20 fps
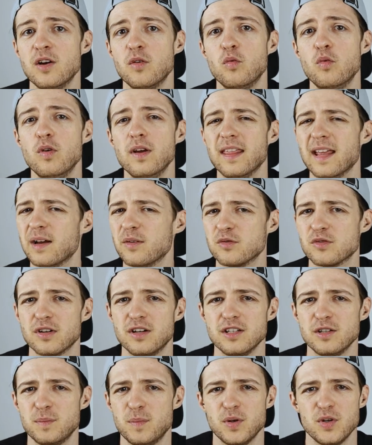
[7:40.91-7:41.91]
without
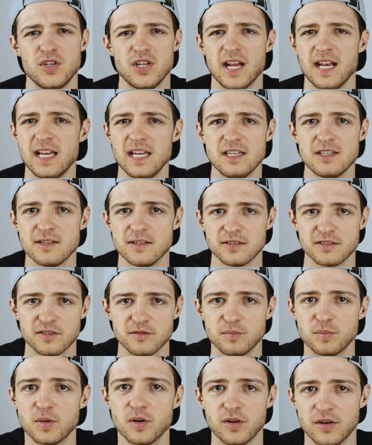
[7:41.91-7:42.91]
trying to push any sort
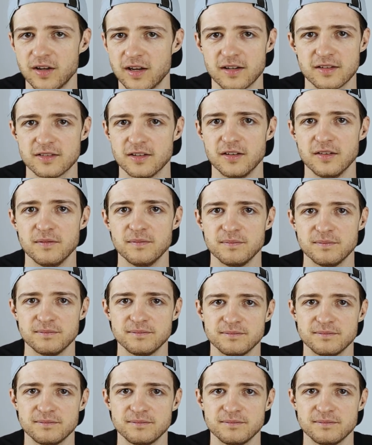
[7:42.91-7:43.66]
of products on.